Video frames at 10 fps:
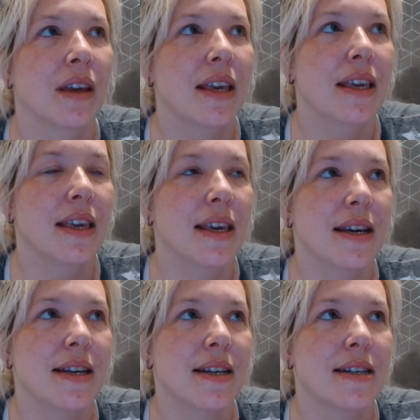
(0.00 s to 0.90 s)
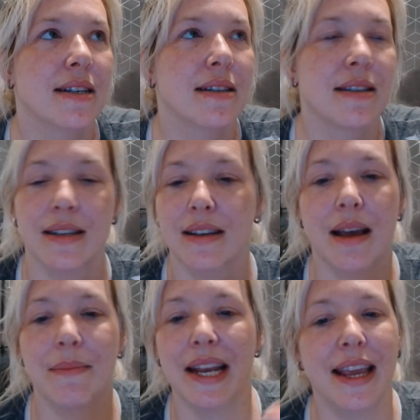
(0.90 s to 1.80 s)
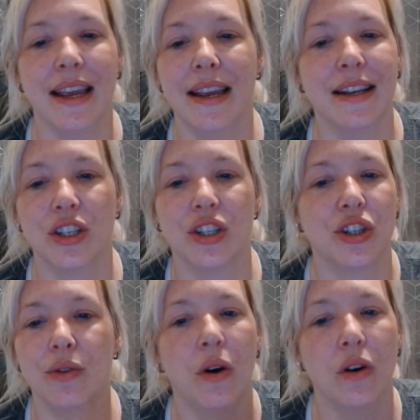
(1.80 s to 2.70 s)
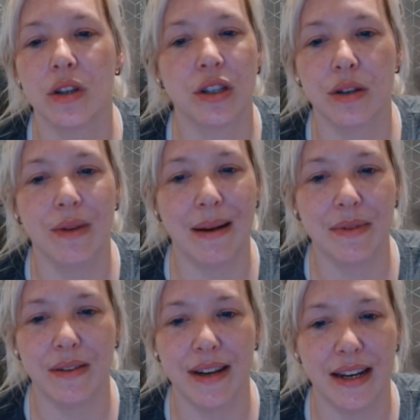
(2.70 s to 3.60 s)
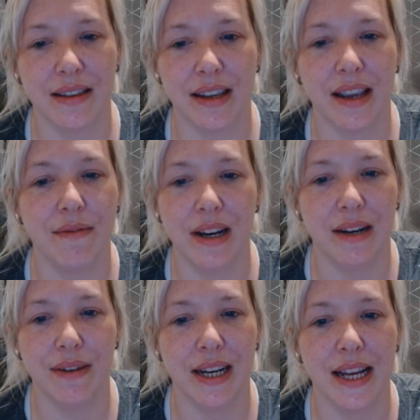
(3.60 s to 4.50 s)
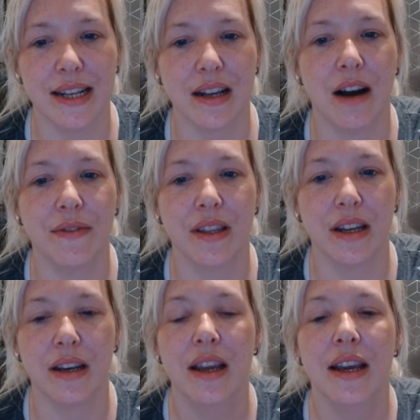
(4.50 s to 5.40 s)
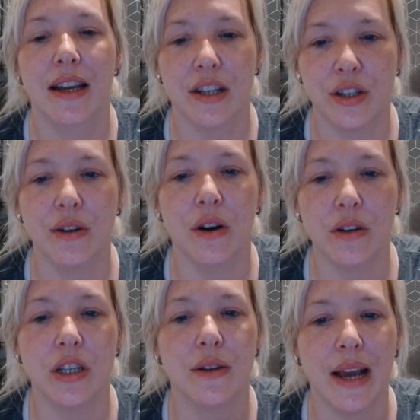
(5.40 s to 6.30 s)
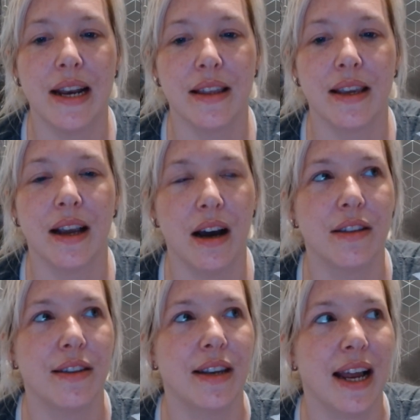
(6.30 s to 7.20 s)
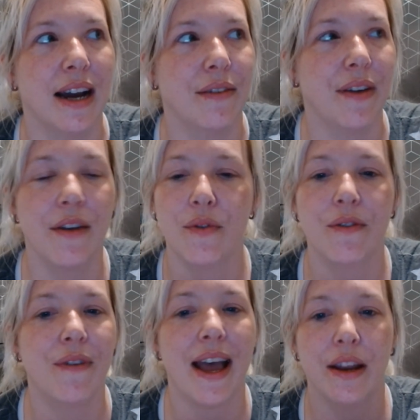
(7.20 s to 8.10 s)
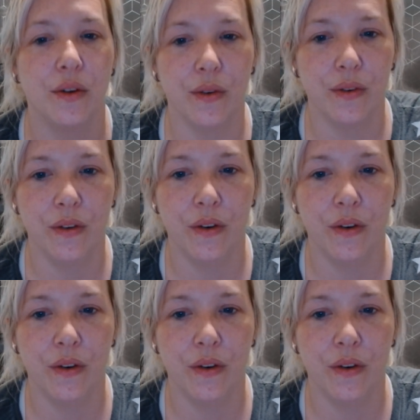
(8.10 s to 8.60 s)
Yeah, I mean, here it's just too hot to do absolutely anything. It really, really is. It's too hot to do anything other than have every fan on